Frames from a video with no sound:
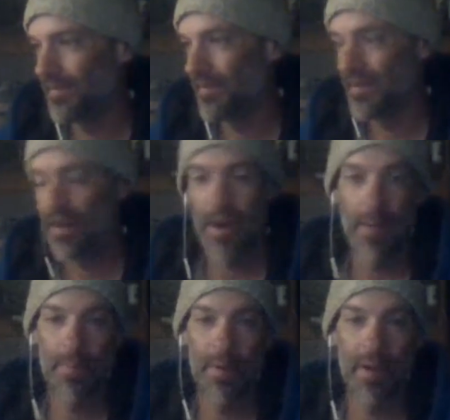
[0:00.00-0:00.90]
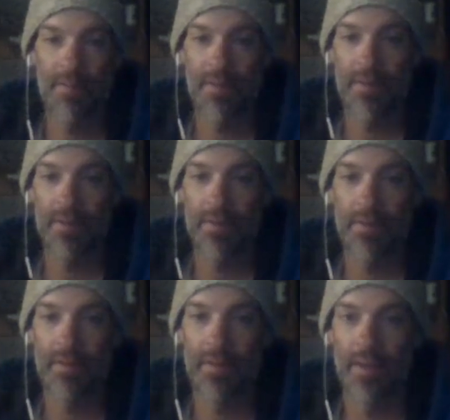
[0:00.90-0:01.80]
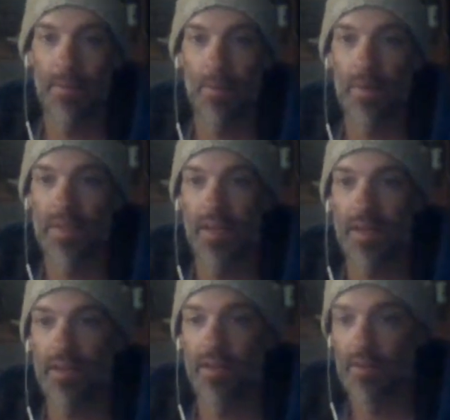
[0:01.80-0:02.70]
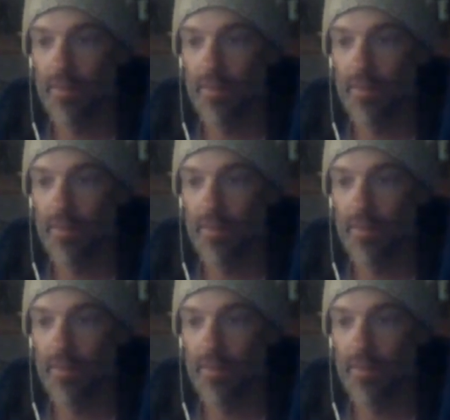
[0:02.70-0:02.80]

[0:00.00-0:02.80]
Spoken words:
Alright, I'm gonna have to give me 1 second here.